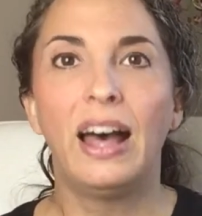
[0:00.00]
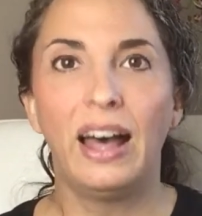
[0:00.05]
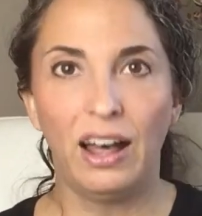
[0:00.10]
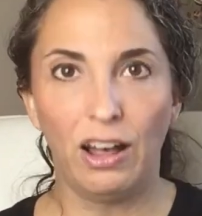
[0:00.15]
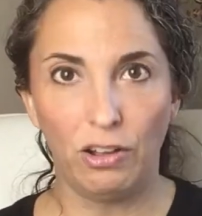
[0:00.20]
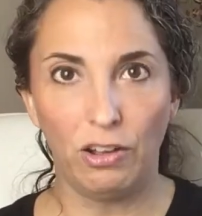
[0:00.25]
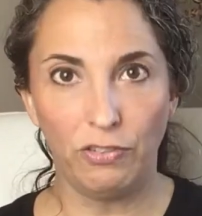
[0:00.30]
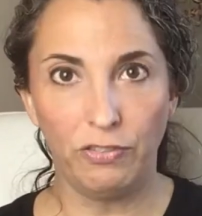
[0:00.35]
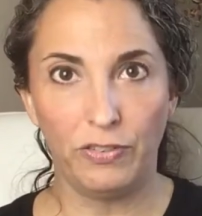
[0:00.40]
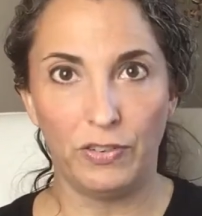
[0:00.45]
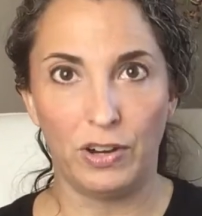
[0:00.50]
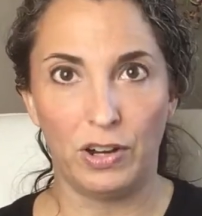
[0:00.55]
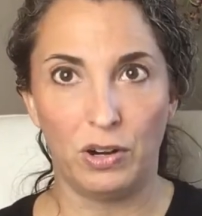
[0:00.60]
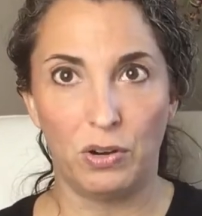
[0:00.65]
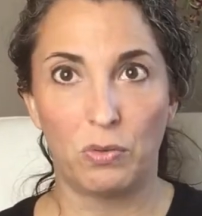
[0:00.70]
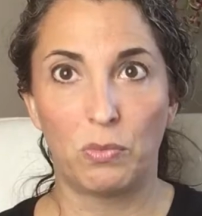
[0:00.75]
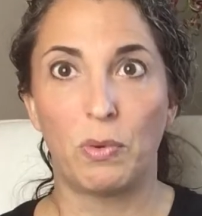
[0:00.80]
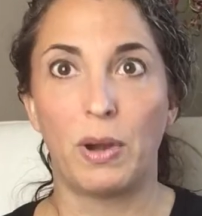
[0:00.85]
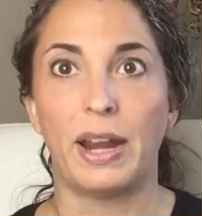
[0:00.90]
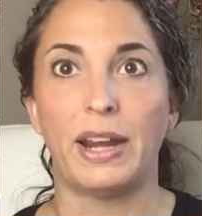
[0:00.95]
alpha
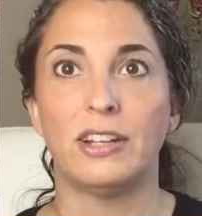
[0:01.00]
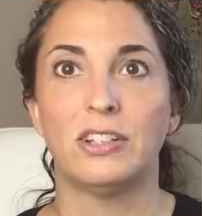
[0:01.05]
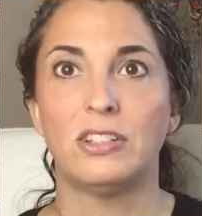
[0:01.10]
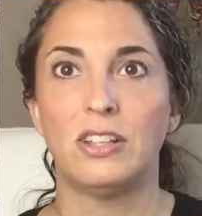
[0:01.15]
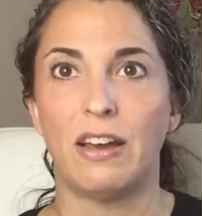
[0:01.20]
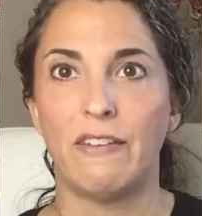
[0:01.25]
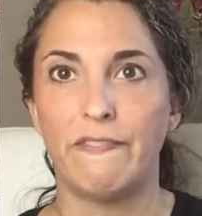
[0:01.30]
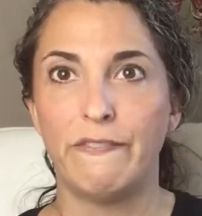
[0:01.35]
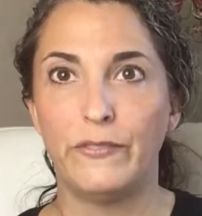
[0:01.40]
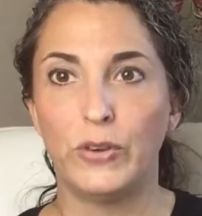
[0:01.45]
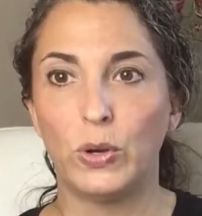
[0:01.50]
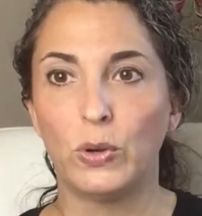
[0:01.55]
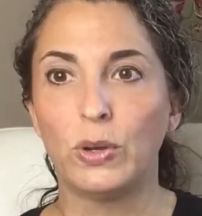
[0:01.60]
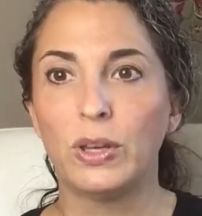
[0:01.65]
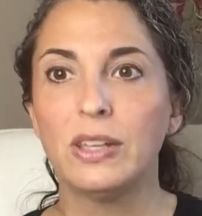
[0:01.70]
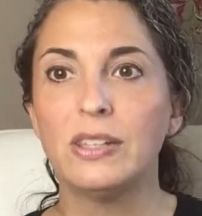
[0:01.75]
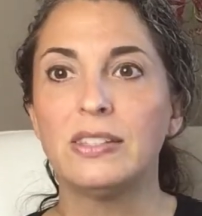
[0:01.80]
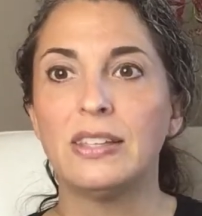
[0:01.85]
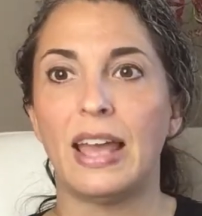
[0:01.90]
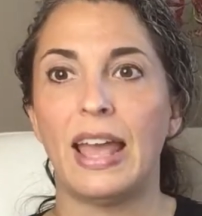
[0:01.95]
range, that
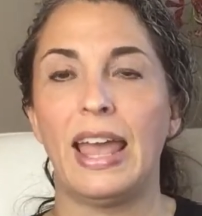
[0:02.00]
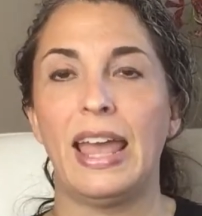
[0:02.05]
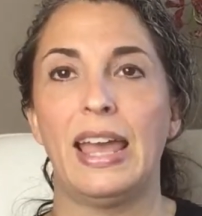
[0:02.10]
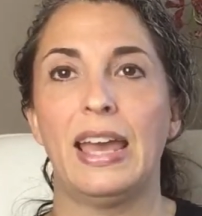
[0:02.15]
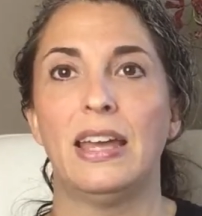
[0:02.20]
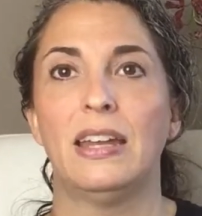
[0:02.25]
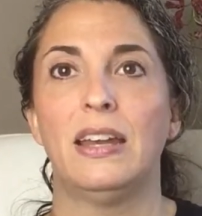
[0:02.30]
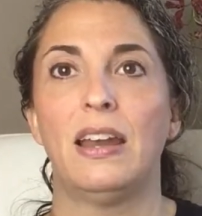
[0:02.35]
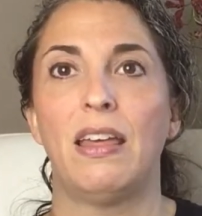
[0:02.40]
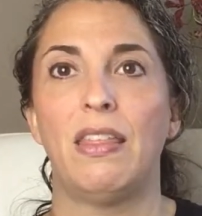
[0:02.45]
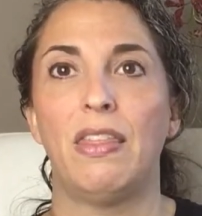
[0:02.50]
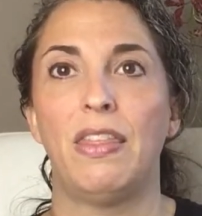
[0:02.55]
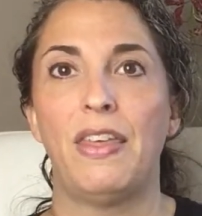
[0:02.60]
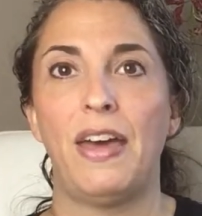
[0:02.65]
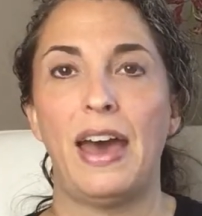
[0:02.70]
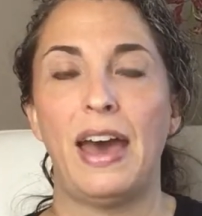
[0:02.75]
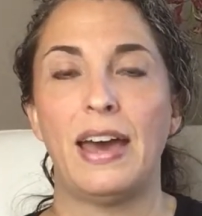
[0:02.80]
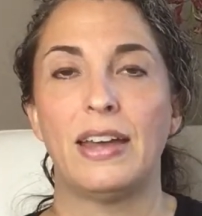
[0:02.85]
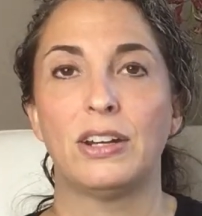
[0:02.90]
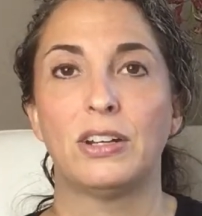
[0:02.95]
focus and
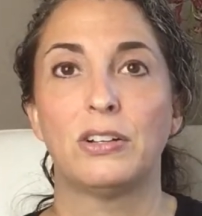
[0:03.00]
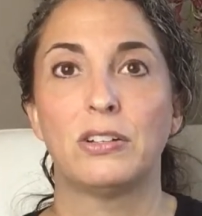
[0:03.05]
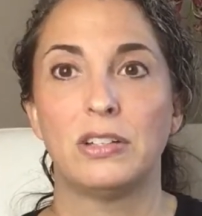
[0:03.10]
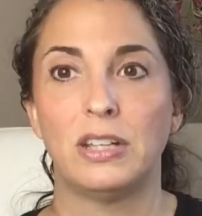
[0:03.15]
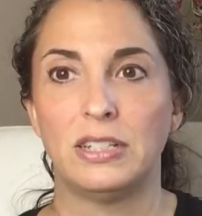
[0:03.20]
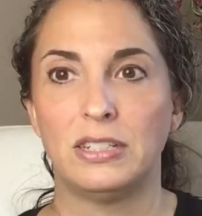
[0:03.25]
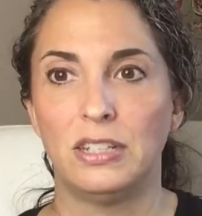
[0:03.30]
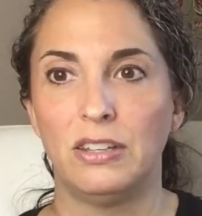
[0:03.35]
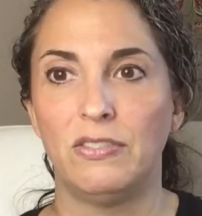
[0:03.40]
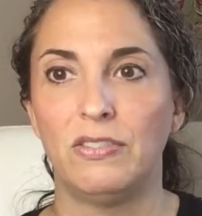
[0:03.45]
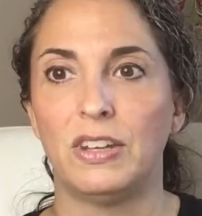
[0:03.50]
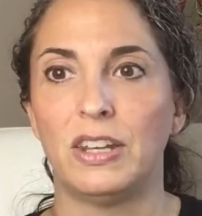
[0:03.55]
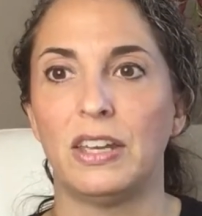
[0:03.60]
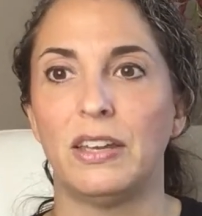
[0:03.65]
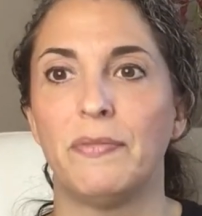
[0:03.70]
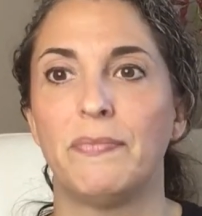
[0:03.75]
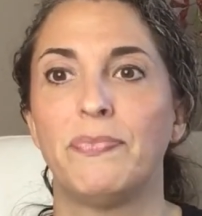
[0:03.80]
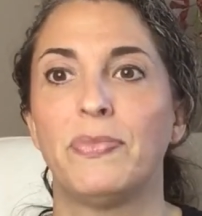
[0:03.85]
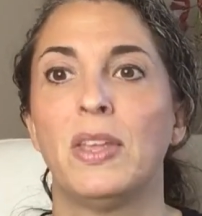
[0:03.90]
that creativity.